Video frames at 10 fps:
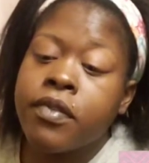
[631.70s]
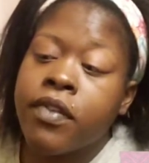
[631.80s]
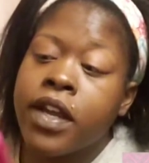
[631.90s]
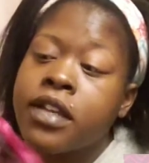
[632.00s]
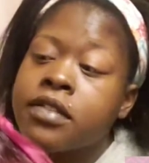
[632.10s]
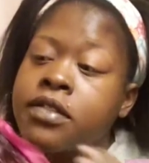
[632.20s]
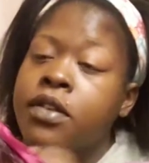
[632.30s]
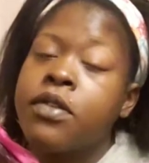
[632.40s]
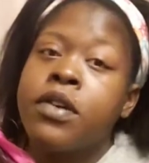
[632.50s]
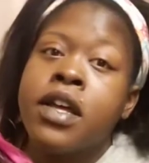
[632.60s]
Right.
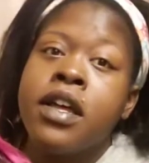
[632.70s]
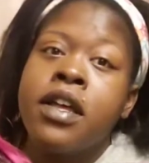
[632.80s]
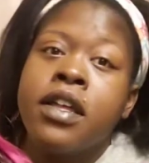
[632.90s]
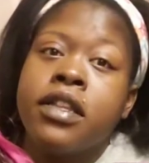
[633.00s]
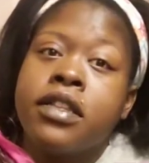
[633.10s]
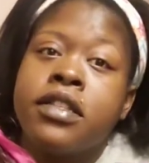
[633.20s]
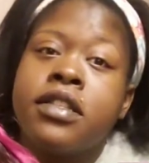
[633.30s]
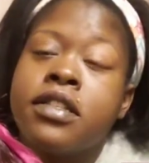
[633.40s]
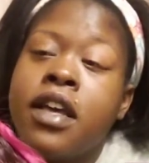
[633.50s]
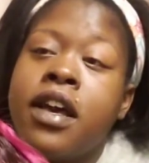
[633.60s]
So this
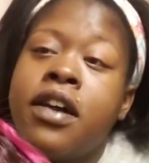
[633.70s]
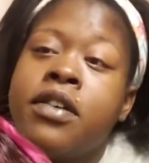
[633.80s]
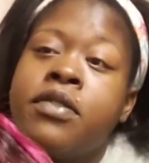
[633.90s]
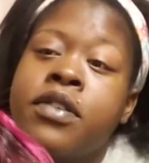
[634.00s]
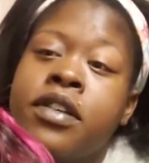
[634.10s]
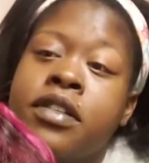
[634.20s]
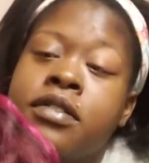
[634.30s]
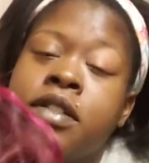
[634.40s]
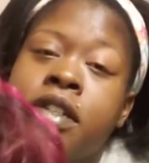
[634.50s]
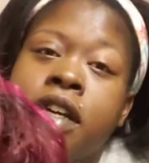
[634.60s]
is how
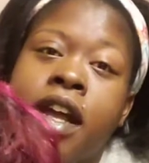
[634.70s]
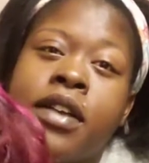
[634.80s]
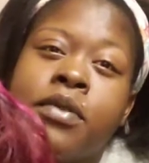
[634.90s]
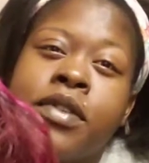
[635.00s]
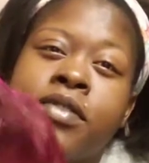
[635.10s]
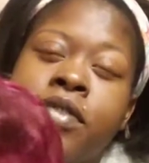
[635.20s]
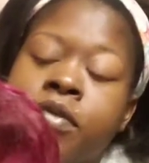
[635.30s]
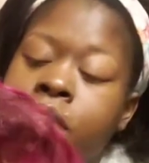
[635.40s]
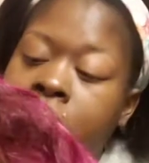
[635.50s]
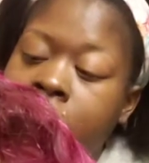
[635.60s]
you look at. I don't want to.
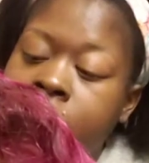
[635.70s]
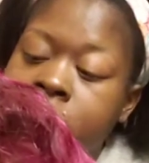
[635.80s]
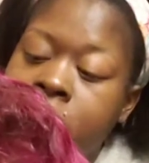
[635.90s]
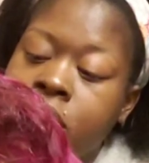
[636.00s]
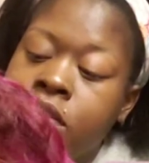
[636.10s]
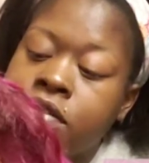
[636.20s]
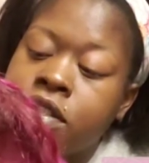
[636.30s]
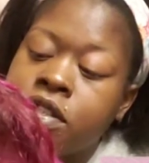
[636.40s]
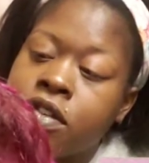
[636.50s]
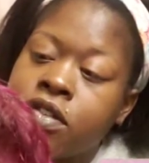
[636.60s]
Well, I have to take it off to
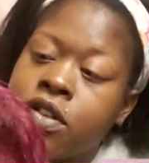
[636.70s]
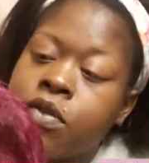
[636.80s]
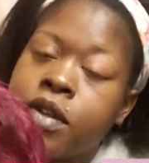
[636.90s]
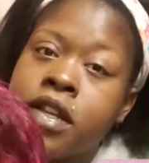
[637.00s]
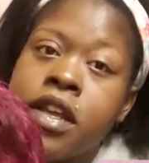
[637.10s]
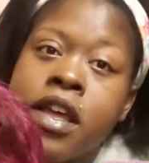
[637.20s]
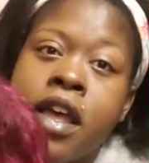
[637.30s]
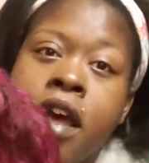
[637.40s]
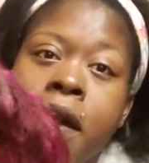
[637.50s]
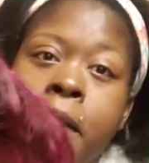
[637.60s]
start sewing,
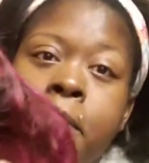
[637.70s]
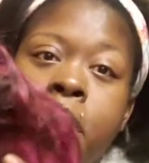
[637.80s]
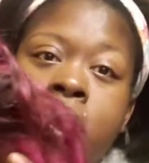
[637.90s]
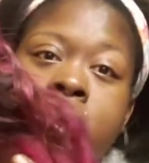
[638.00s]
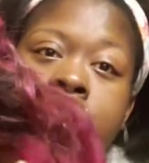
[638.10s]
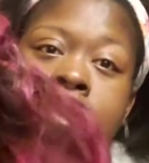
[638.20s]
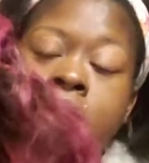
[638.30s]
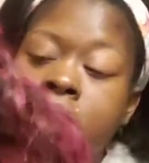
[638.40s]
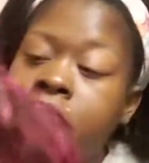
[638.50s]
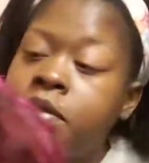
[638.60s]
but this
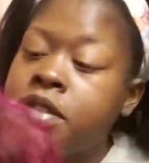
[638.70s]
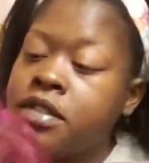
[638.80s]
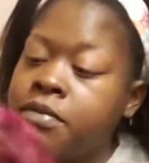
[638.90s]
is how it's.